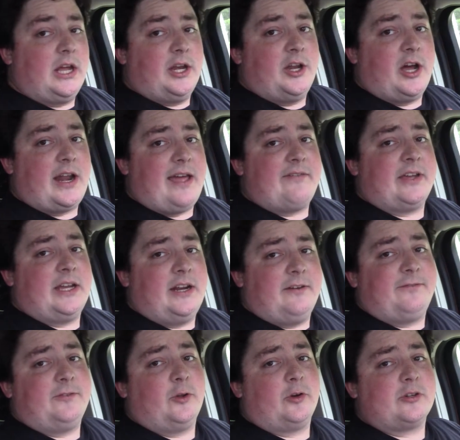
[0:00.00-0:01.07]
Not having
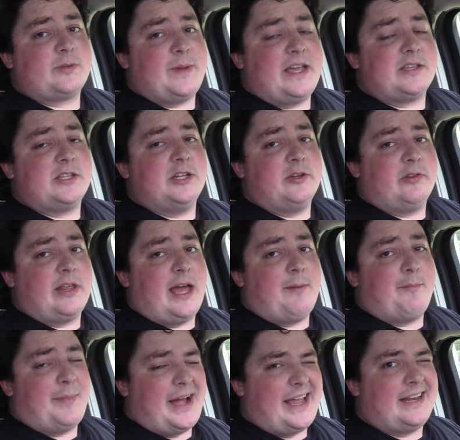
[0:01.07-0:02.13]
enough floor space to do that
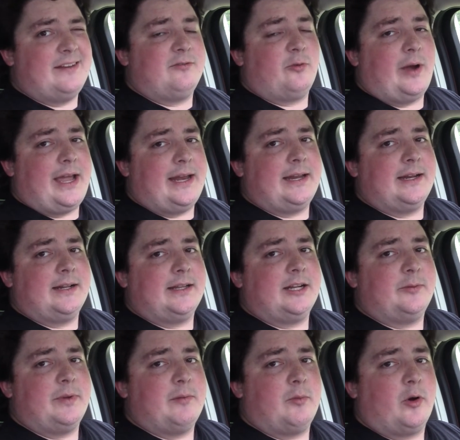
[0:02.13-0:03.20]
might have weighed in a
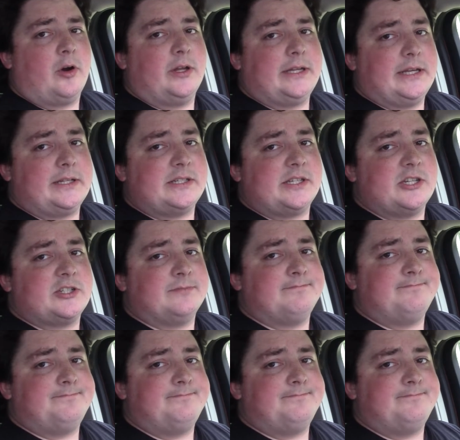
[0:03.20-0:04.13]
little bit more on that decision.